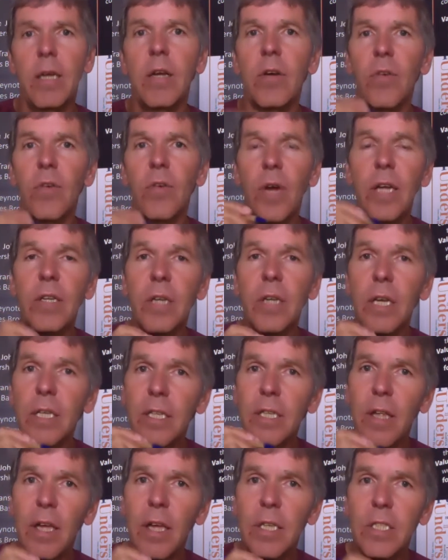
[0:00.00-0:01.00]
Write
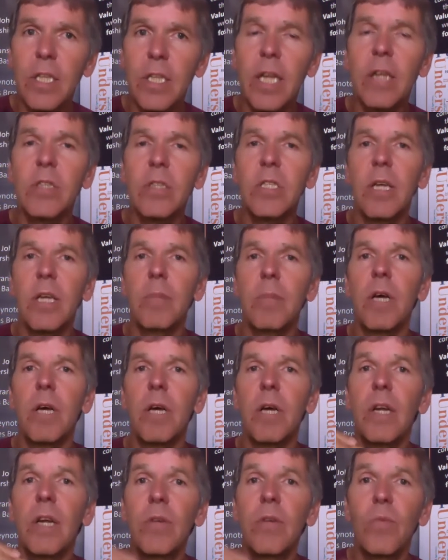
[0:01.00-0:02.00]
a single step
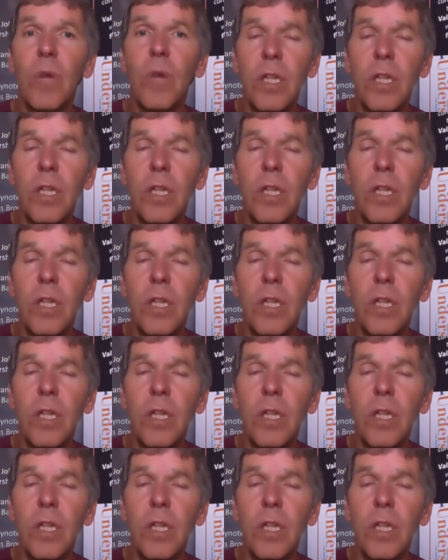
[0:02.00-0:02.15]
down, right?